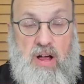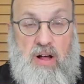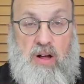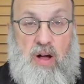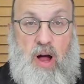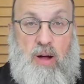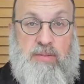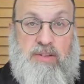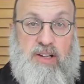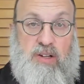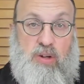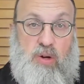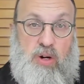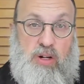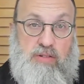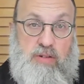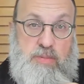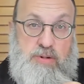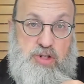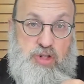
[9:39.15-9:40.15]
Comes
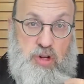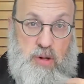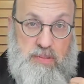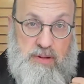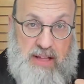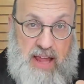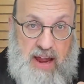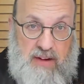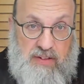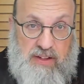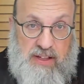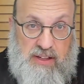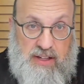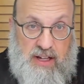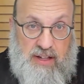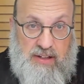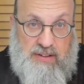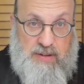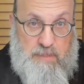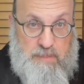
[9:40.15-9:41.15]
along Rabbi Shimon Levi to
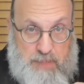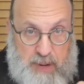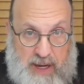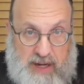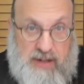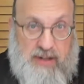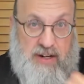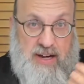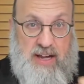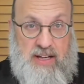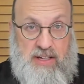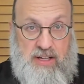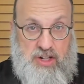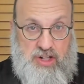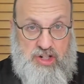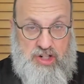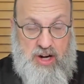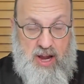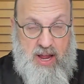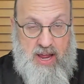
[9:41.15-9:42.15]
tell us a bigger
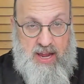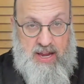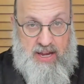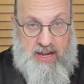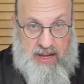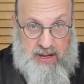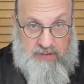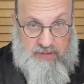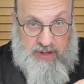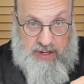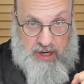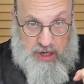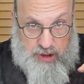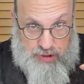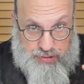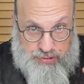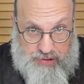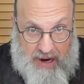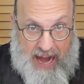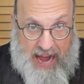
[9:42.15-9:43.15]
chiddush, even a
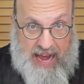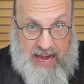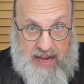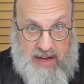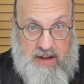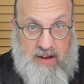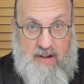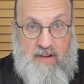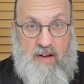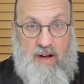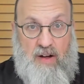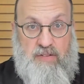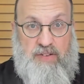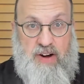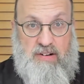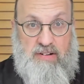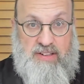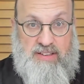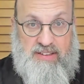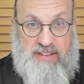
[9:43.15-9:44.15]
krach a
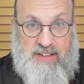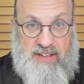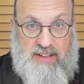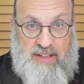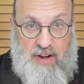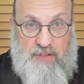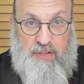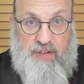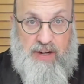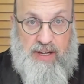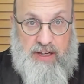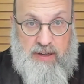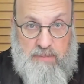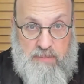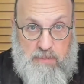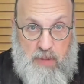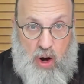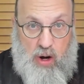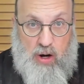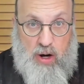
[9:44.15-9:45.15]
very significant
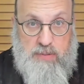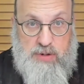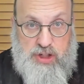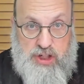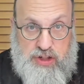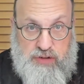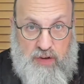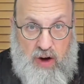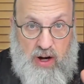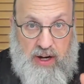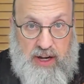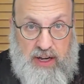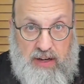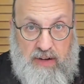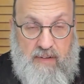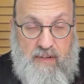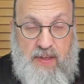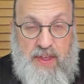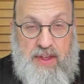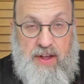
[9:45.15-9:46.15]
Mokum
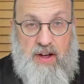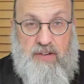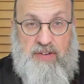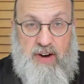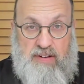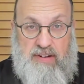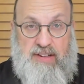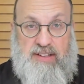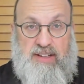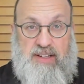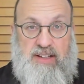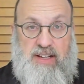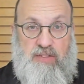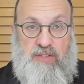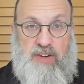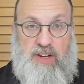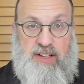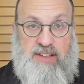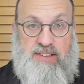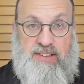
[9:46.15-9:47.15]
Shvakin, a very
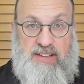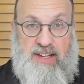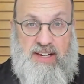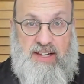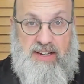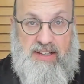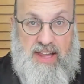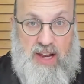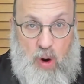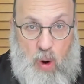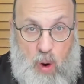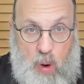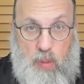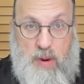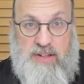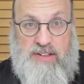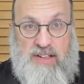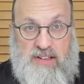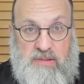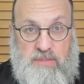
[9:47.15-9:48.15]
significant city that
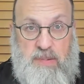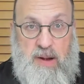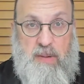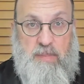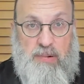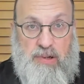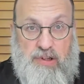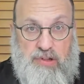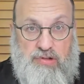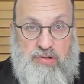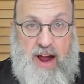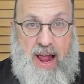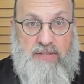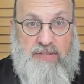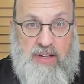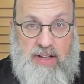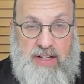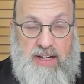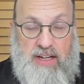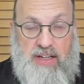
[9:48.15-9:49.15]
always has people
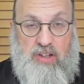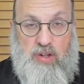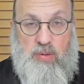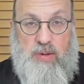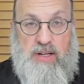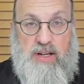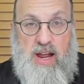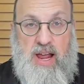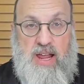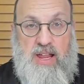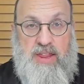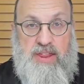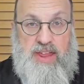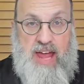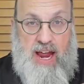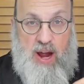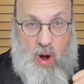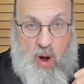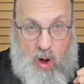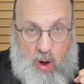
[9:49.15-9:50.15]
traveling into it,
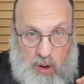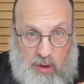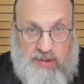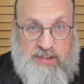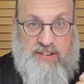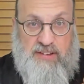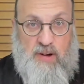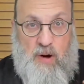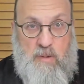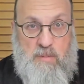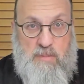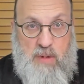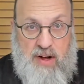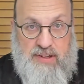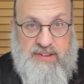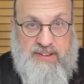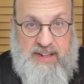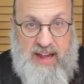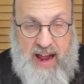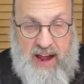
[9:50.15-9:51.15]
they also
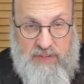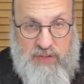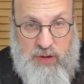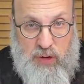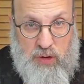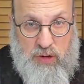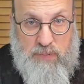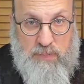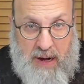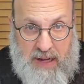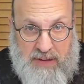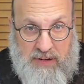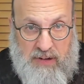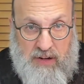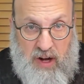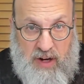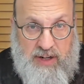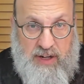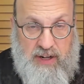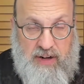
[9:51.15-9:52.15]
must have Yud
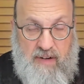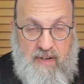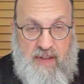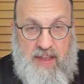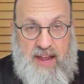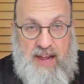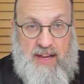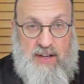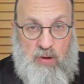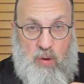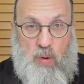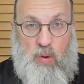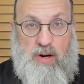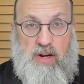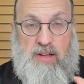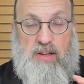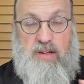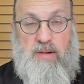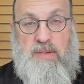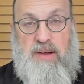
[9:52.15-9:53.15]
Batlanin in
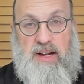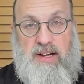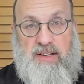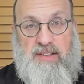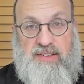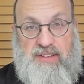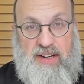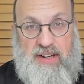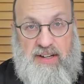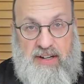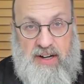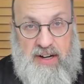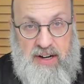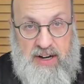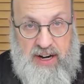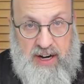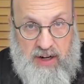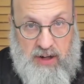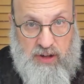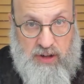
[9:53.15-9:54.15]
order to be considered an
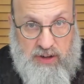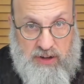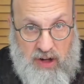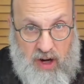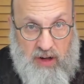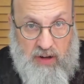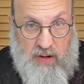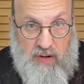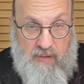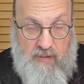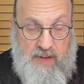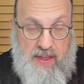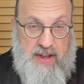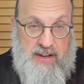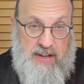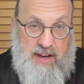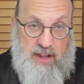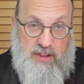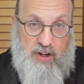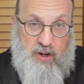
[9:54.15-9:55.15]
Er Gedolah.
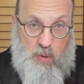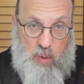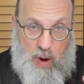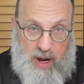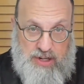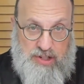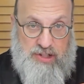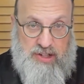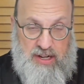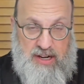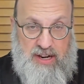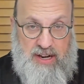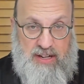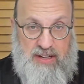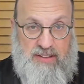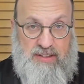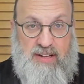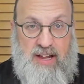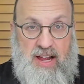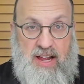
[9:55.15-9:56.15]
Now the question
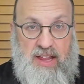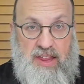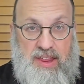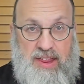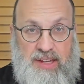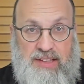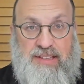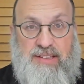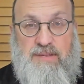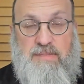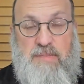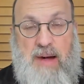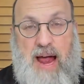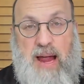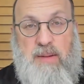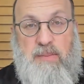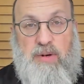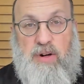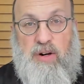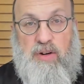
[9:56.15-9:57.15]
is, this
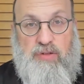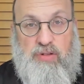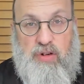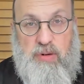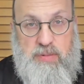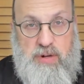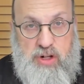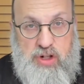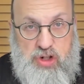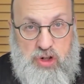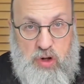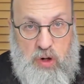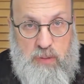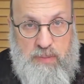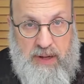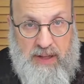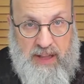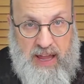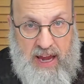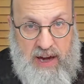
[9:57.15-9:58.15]
mimer of Rabbi Yehoshua
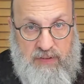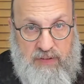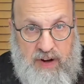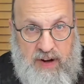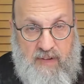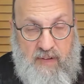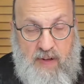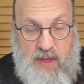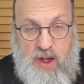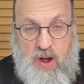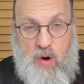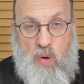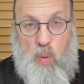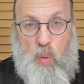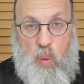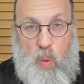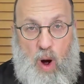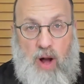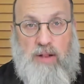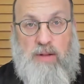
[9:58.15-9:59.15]
ben Levi,
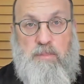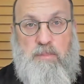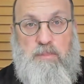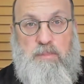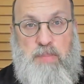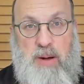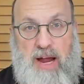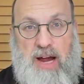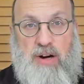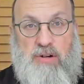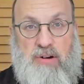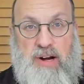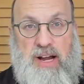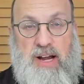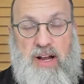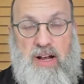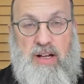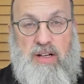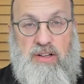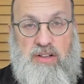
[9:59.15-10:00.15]
what
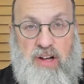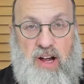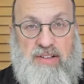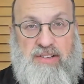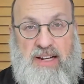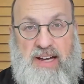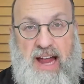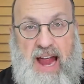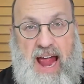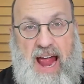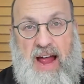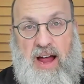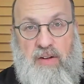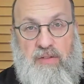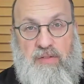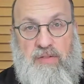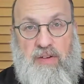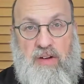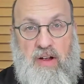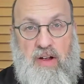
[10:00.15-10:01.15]
bearing does it
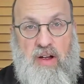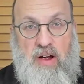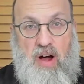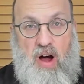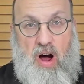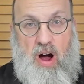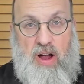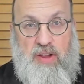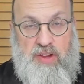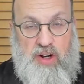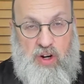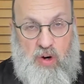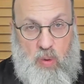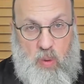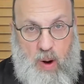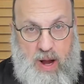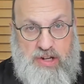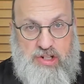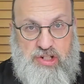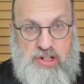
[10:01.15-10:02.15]
have on the
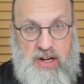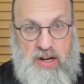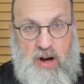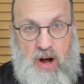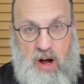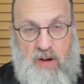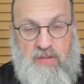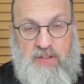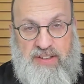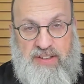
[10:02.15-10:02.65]
question of a